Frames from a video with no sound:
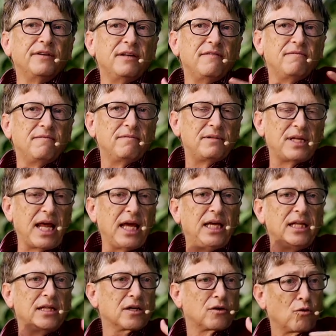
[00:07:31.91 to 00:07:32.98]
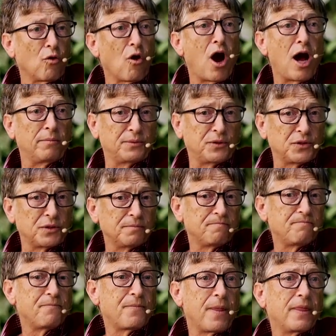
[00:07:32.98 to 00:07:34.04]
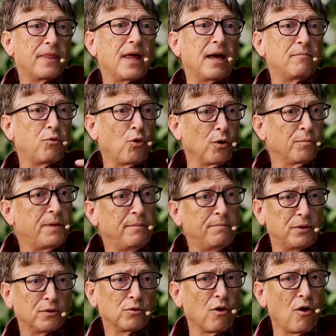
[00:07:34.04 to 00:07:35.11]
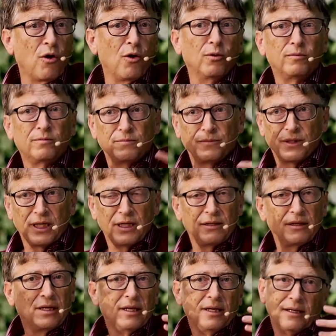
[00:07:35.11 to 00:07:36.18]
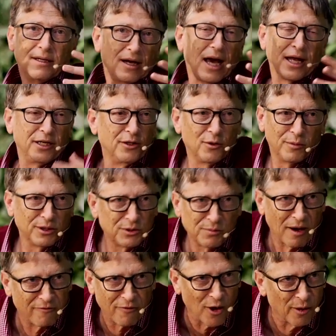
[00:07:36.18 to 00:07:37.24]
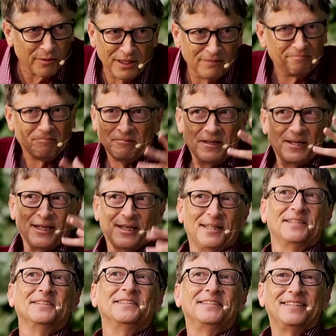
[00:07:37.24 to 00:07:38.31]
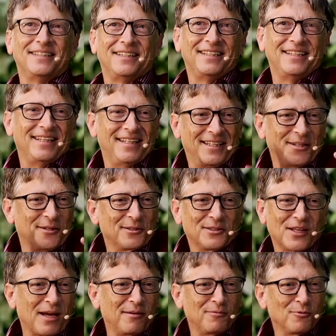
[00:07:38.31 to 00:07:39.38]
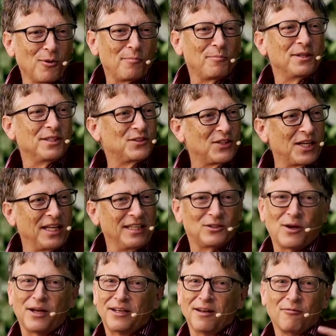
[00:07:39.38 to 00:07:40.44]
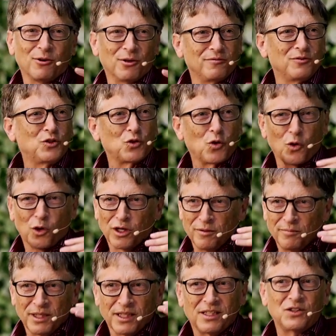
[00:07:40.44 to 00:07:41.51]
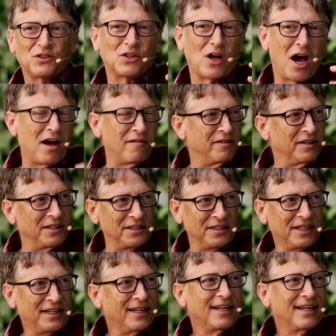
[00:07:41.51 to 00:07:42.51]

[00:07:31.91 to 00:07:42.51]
of taking the crops that poor people grow, that I didn't know much about farming, because I grew up in a city, so I'd never heard of sorghum and cassava and